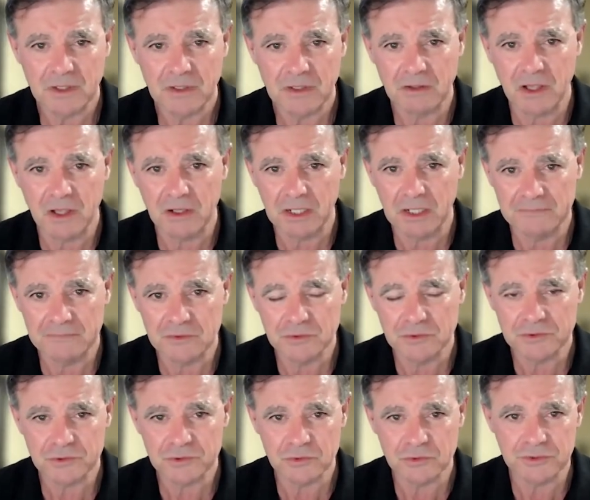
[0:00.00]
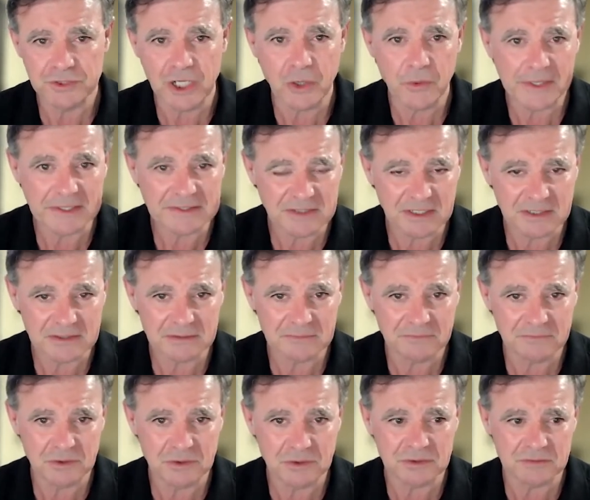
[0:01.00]
low levels or no
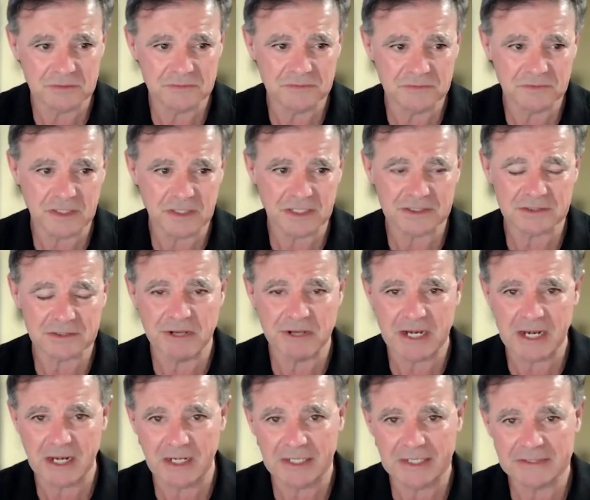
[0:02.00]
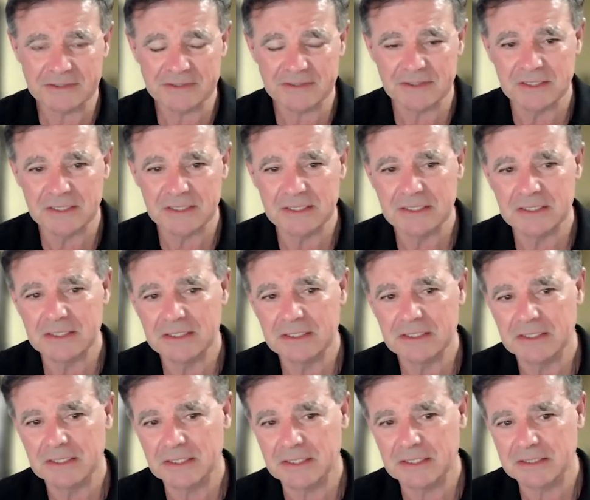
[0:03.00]
extensive use of customer analytics
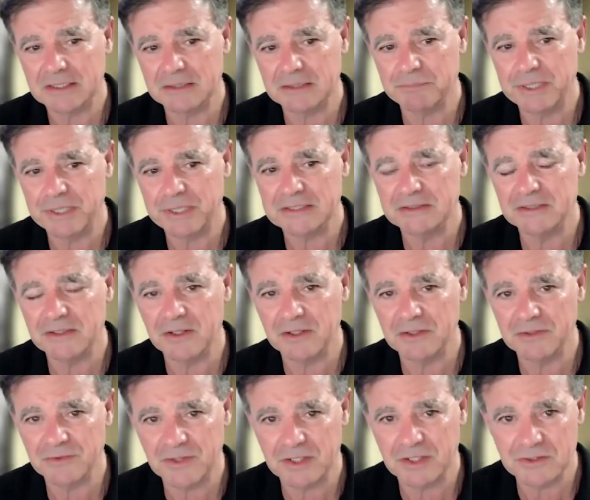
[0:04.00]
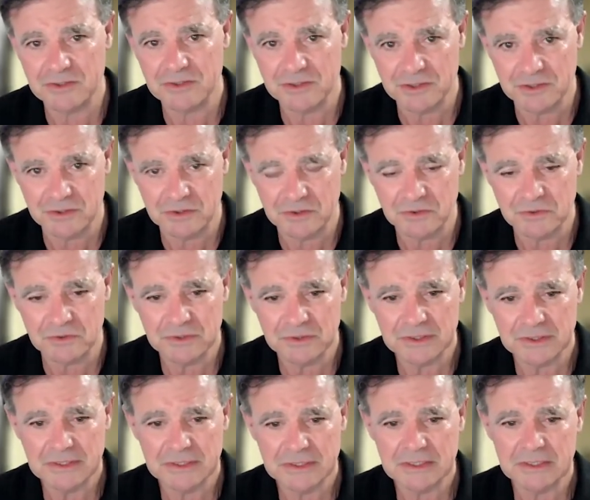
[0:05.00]
compared to those that do.
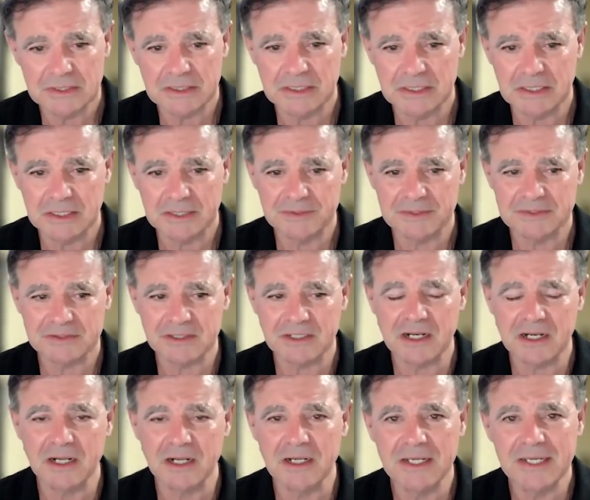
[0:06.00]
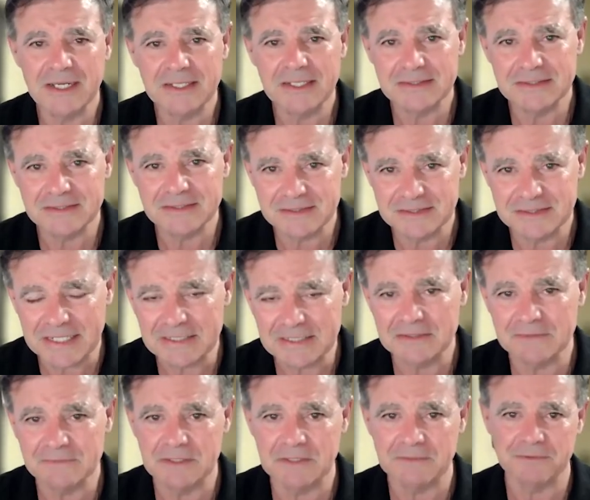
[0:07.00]
There's a clear
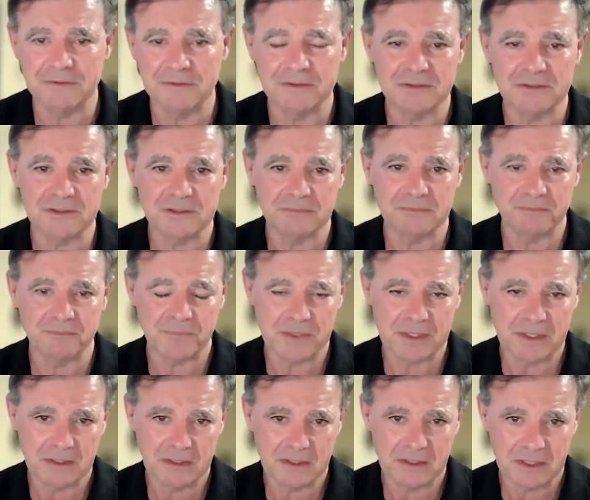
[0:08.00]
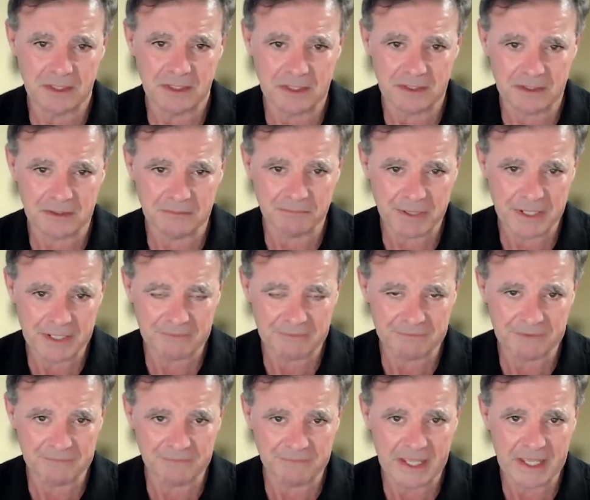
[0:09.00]
distinctive difference in
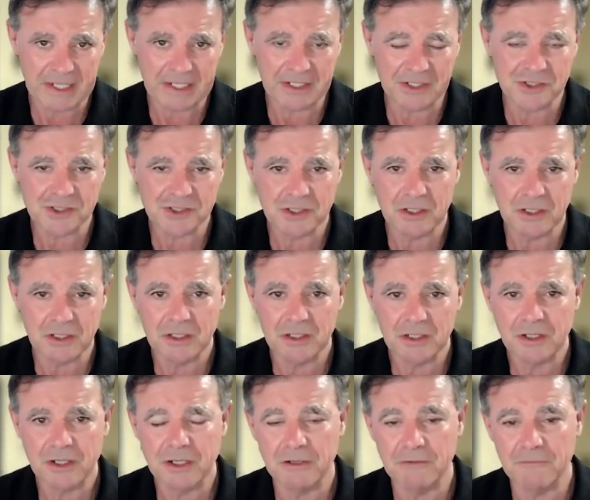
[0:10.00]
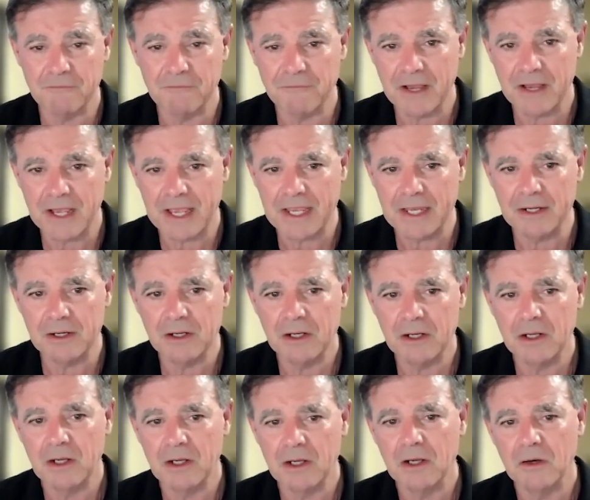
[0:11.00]
competitive advantage conveyed
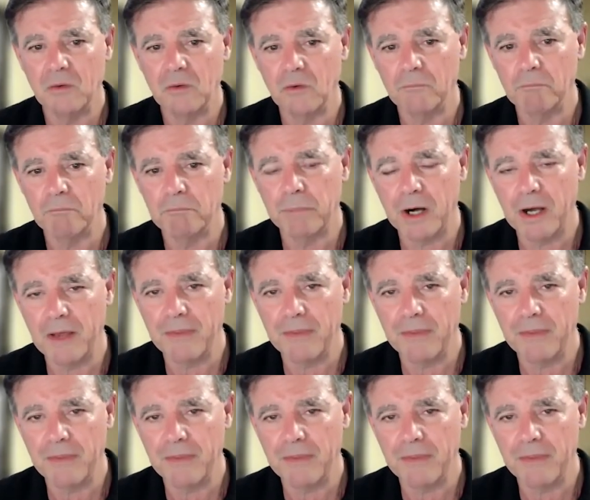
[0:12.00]
by